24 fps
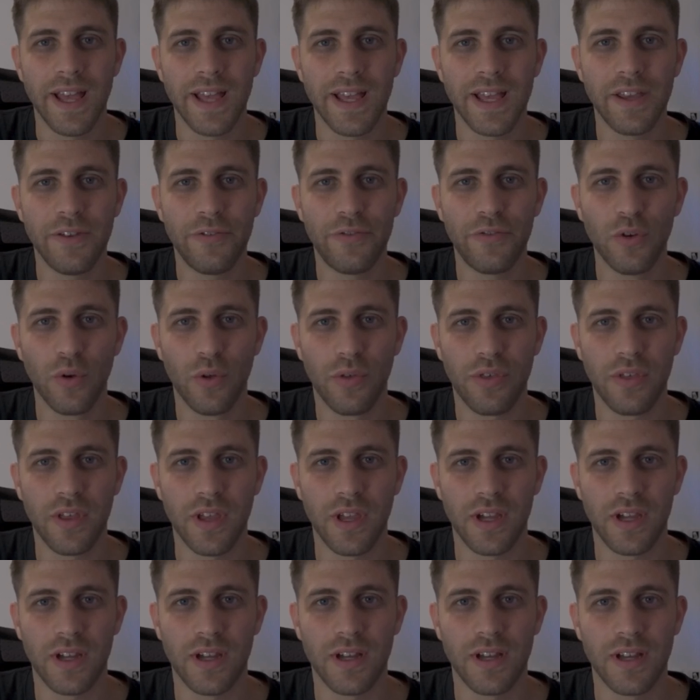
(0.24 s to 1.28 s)
If you
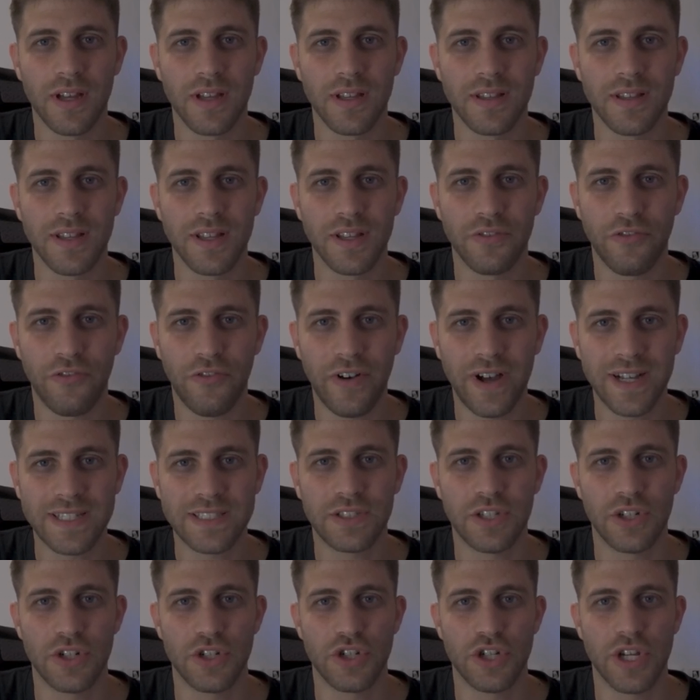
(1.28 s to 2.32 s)
think that
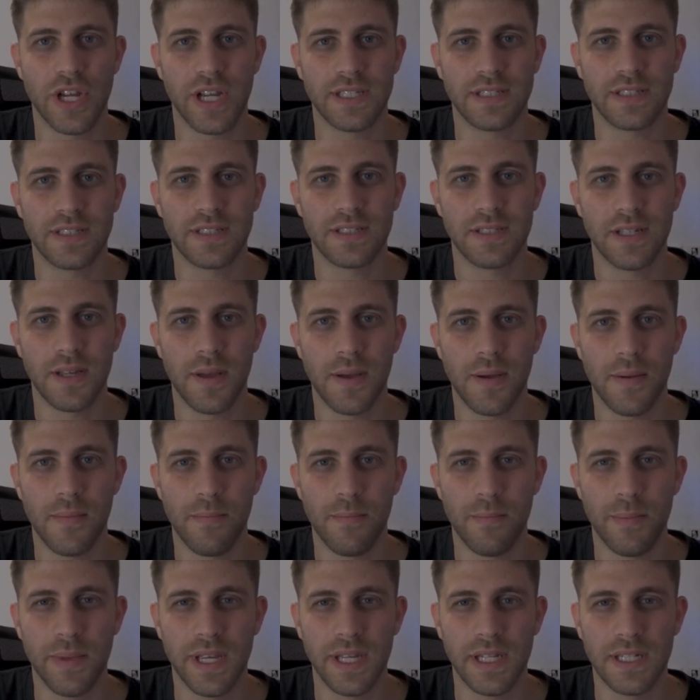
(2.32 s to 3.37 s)
faster chess
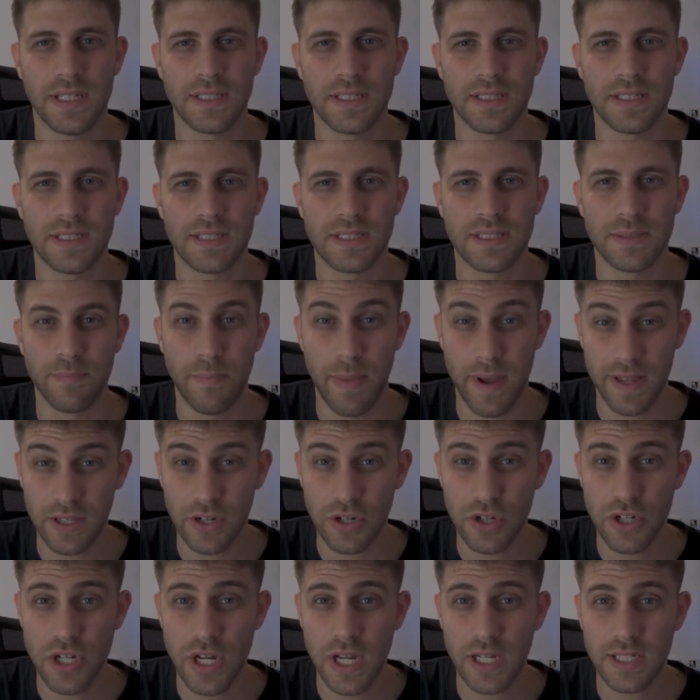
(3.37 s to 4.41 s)
means
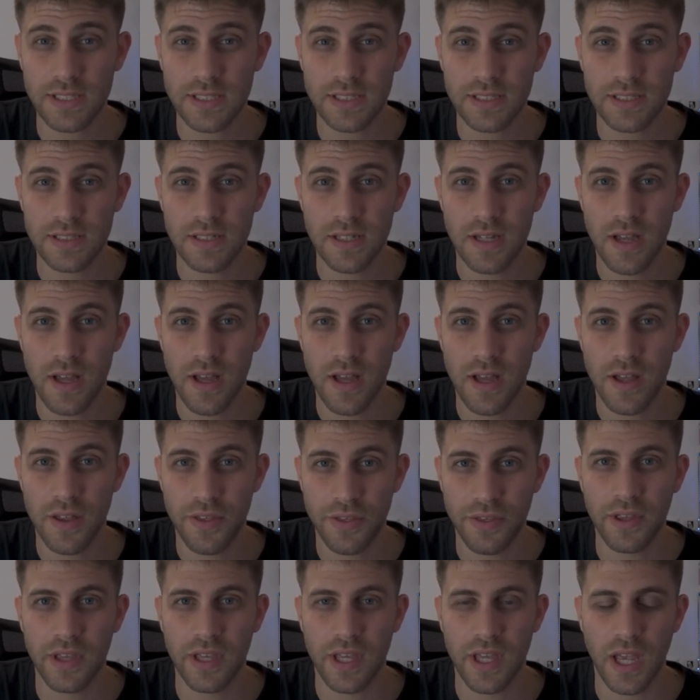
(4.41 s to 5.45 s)
better chess,
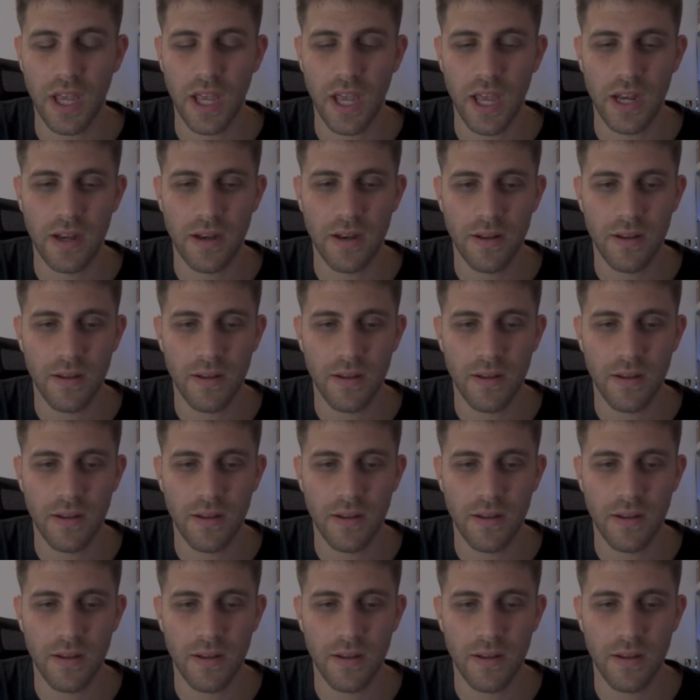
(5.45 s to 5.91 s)
think again.